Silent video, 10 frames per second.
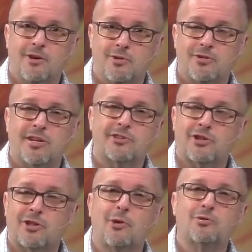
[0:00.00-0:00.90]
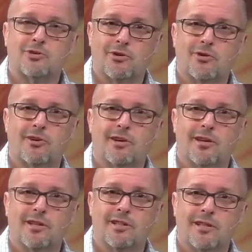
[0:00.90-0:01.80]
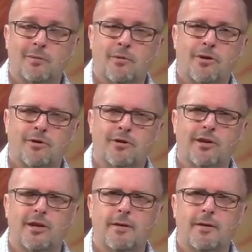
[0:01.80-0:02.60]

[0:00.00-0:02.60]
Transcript: who sticks closer than a brother.